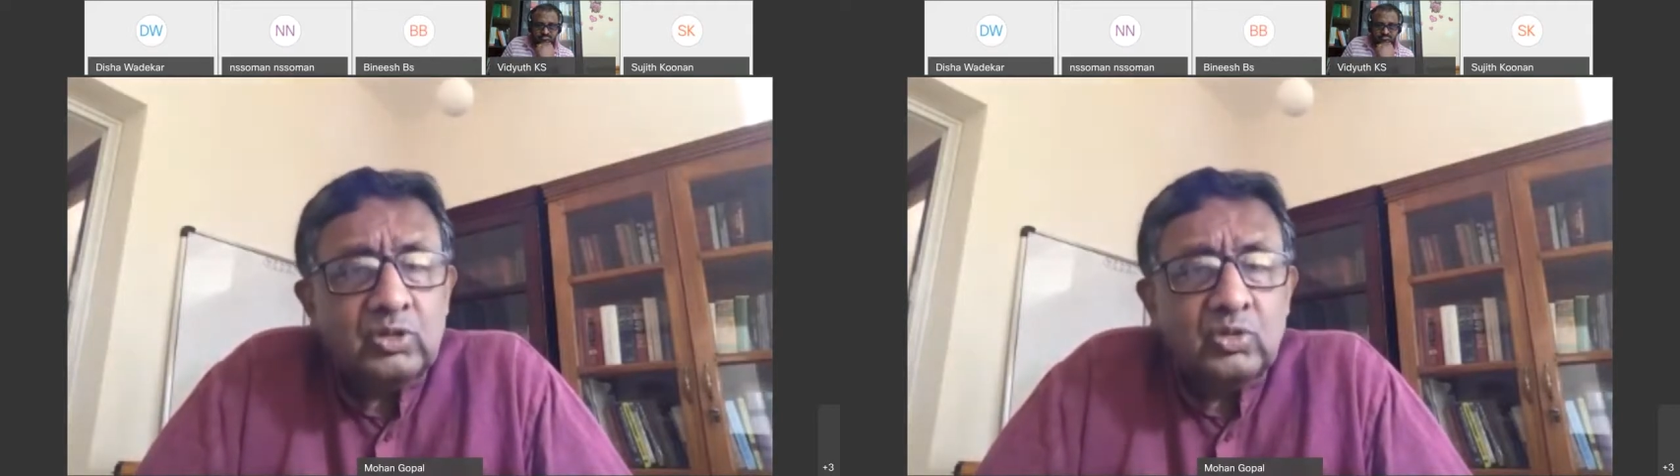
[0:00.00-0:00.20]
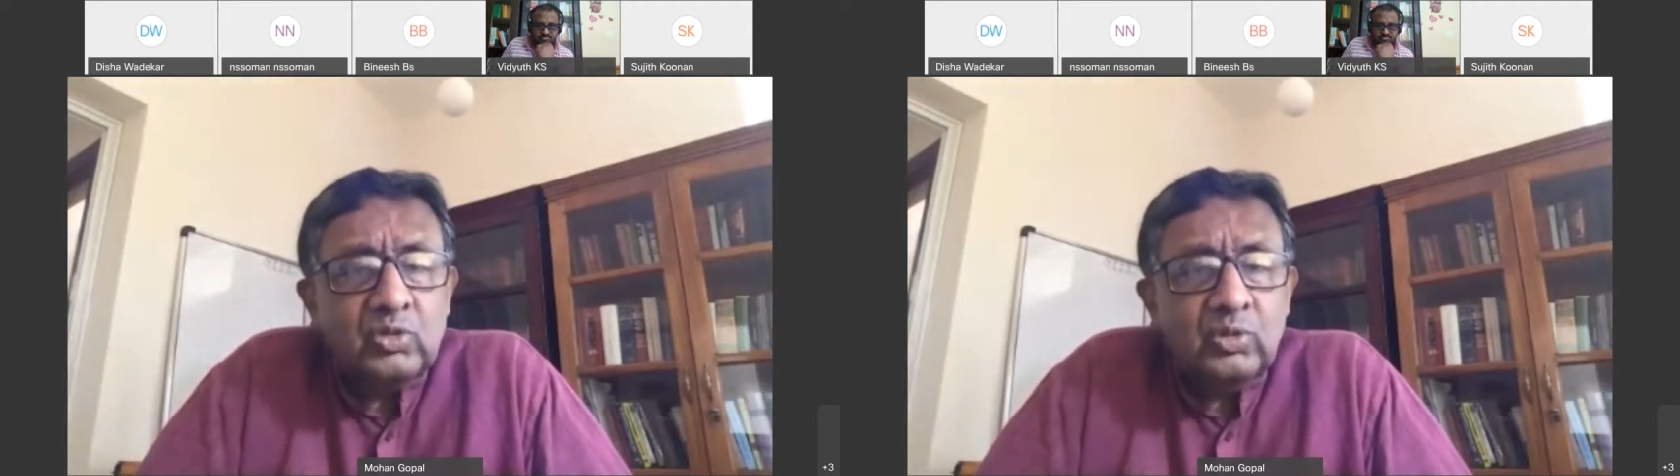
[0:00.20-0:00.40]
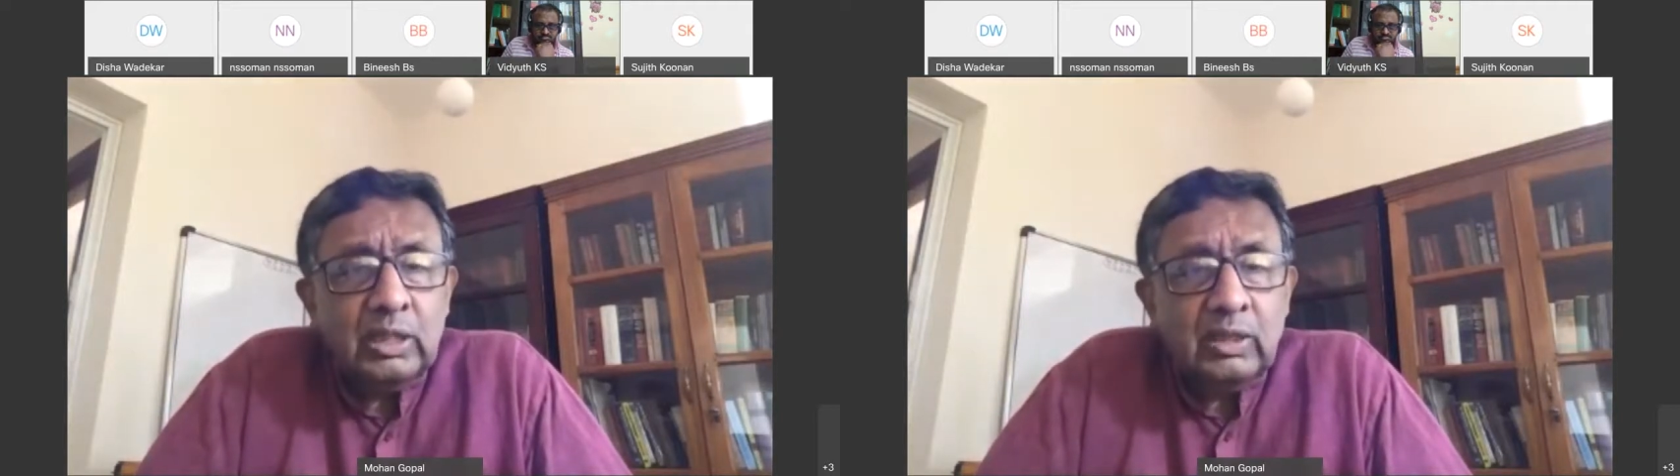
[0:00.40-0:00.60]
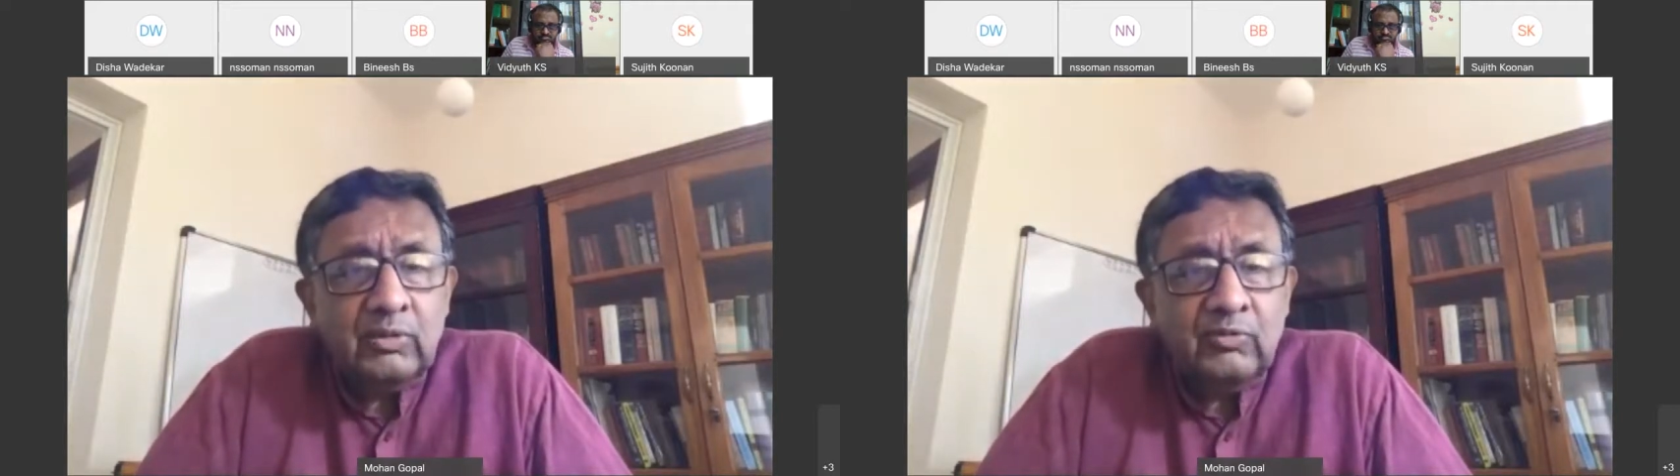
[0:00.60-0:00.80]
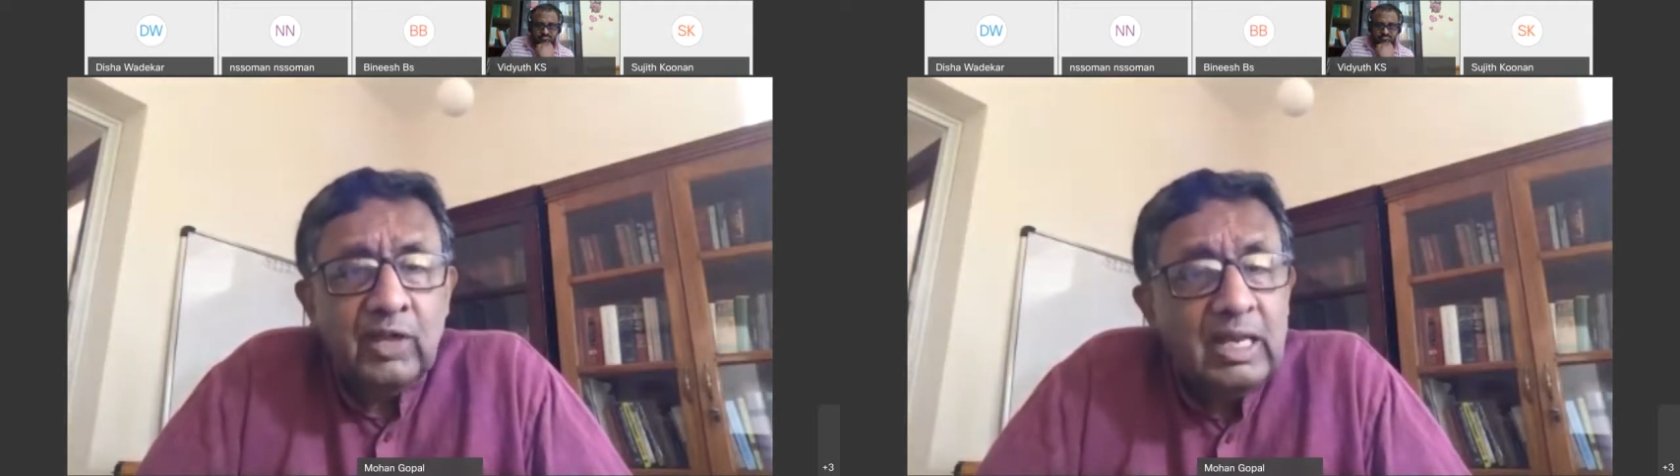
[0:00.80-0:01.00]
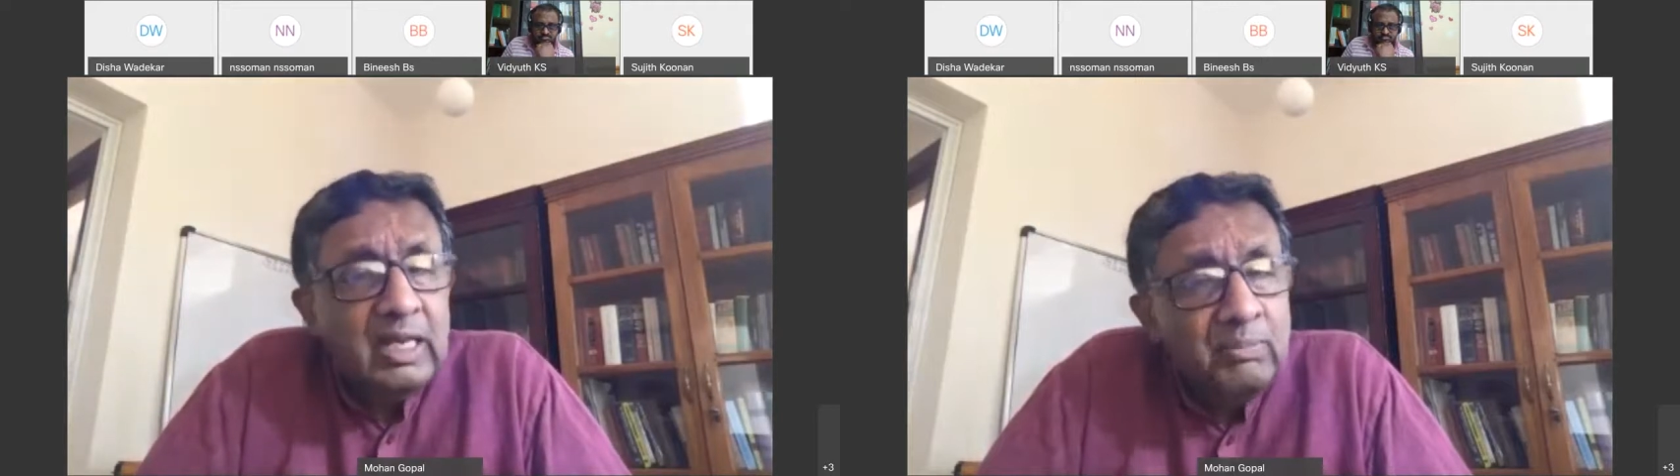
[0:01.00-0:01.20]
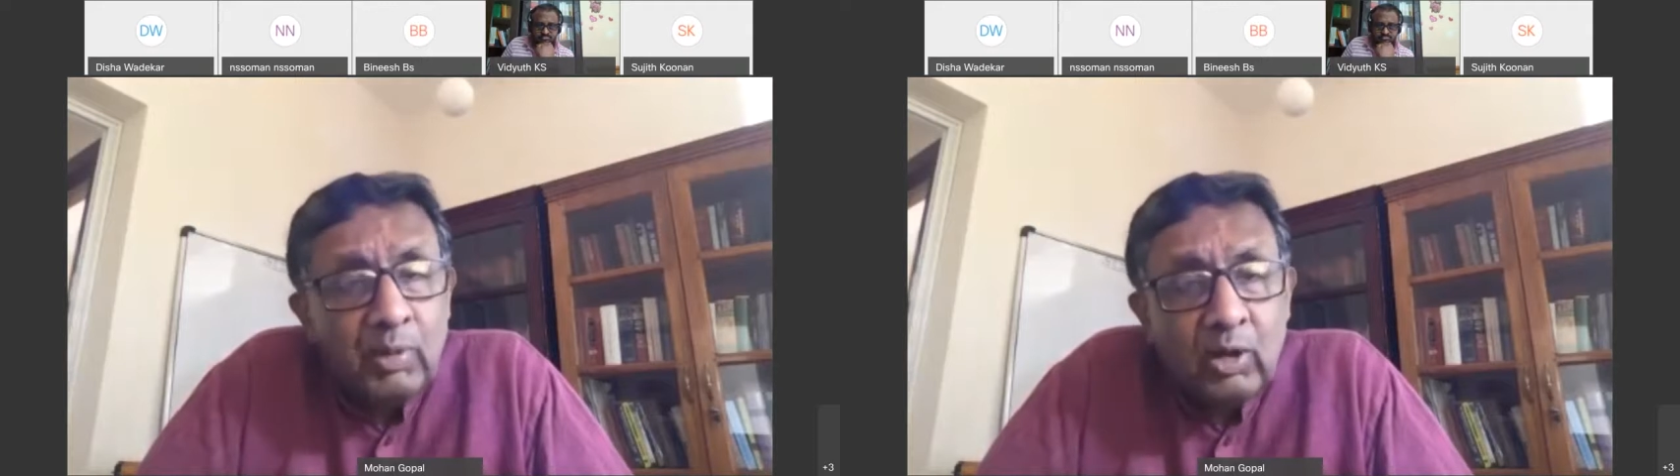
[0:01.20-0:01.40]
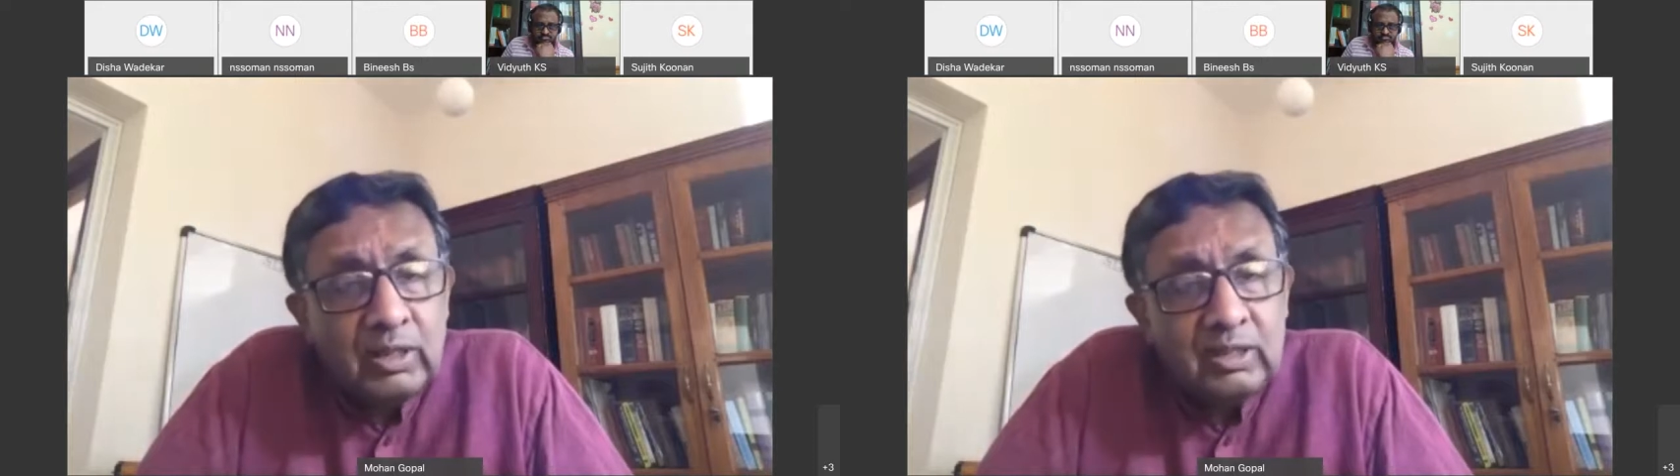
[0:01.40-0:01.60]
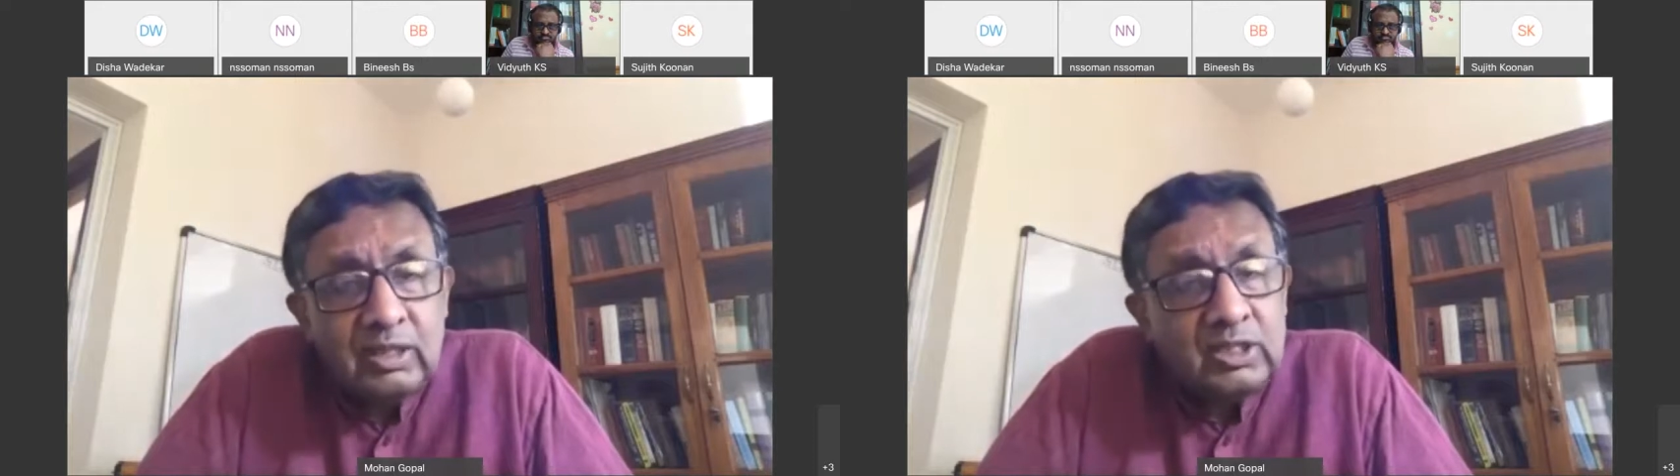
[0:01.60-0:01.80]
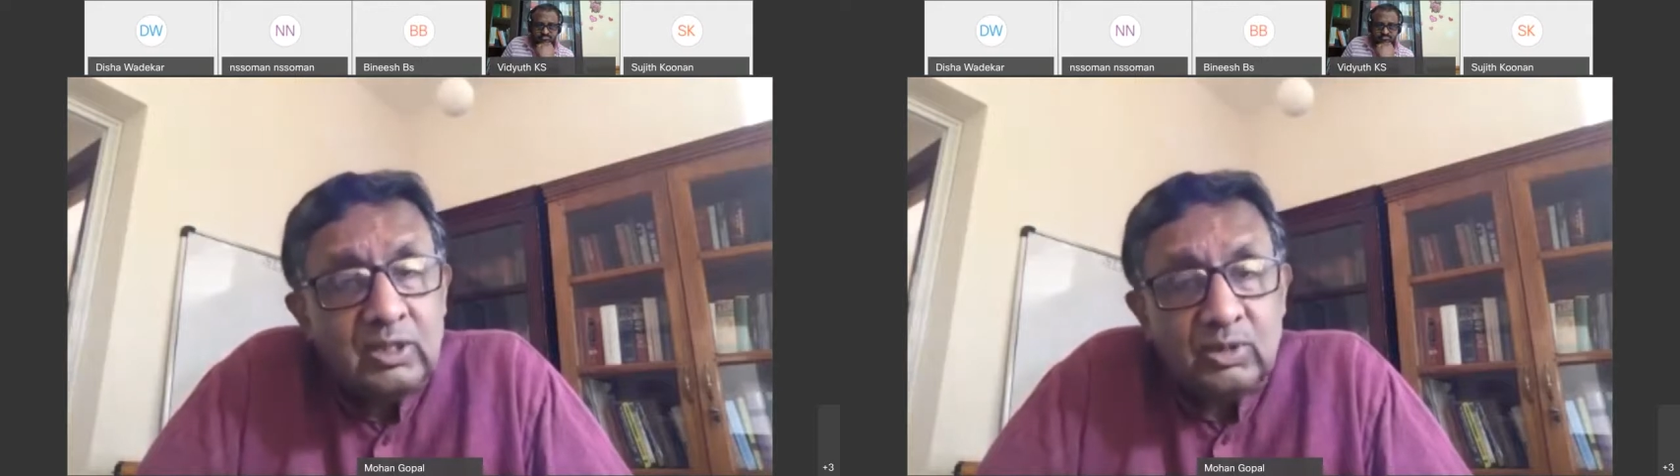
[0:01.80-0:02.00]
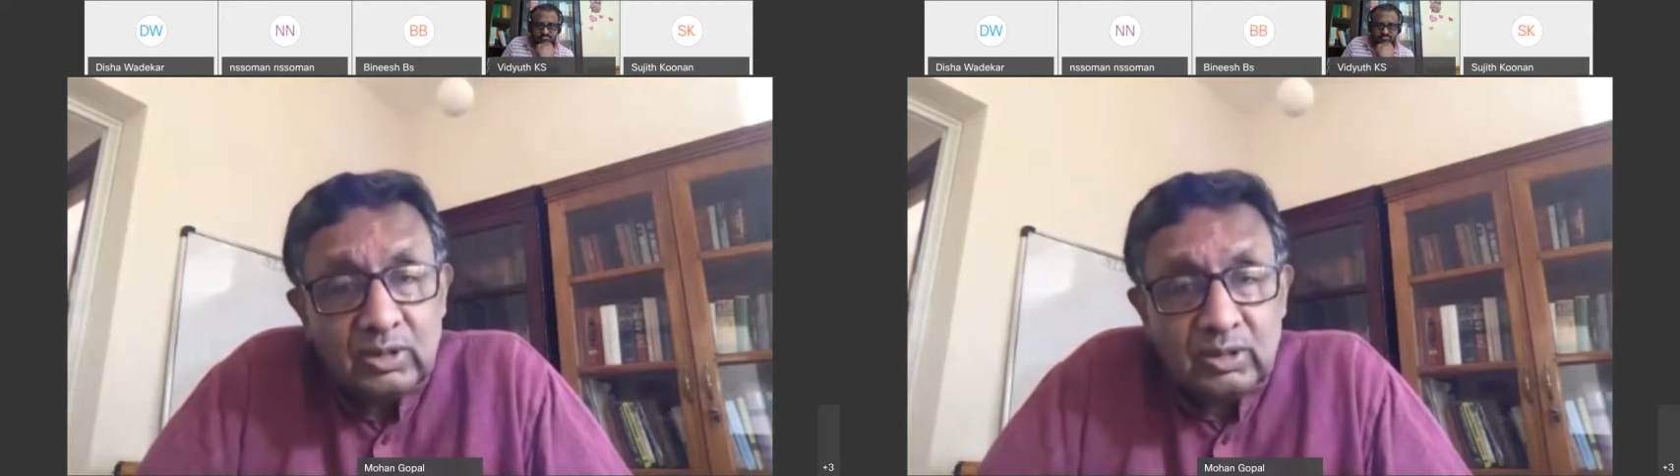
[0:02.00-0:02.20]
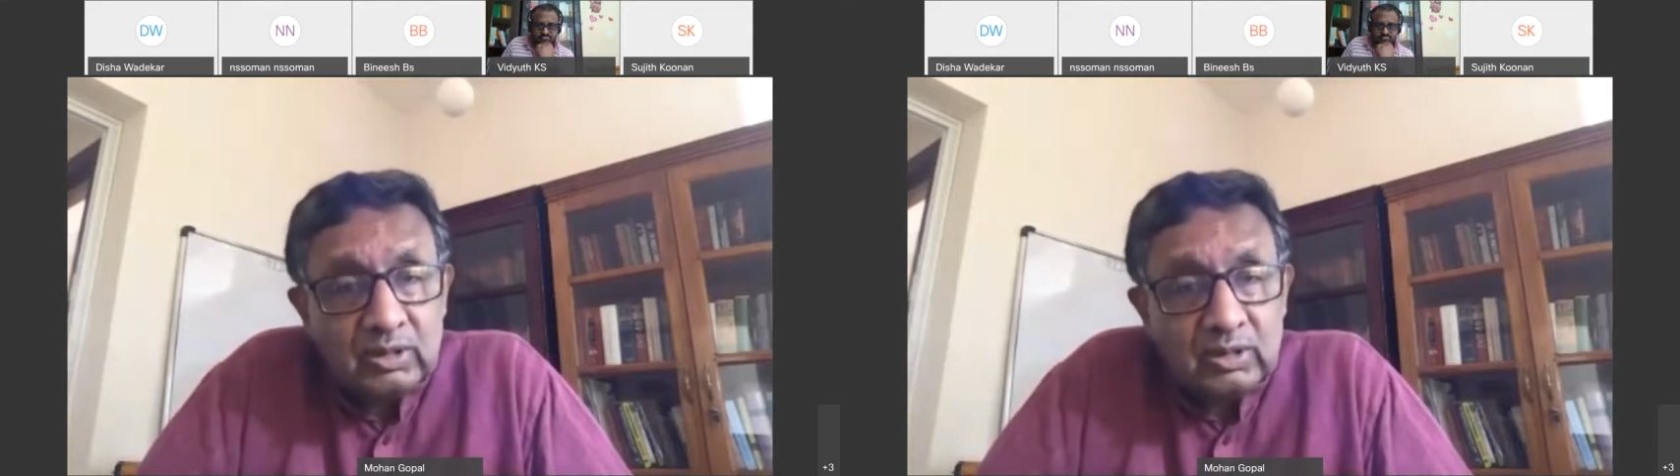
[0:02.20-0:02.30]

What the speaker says: to very important issues,